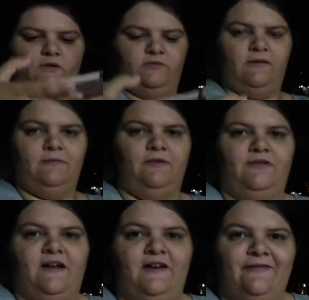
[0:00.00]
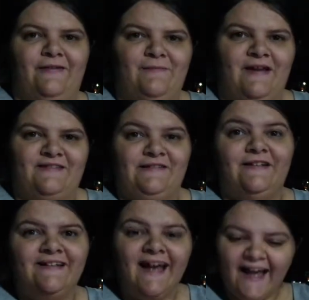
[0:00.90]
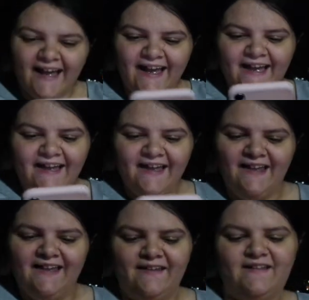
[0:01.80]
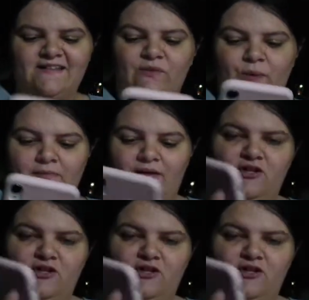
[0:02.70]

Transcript: She's probably gonna think I don't have it, because the way my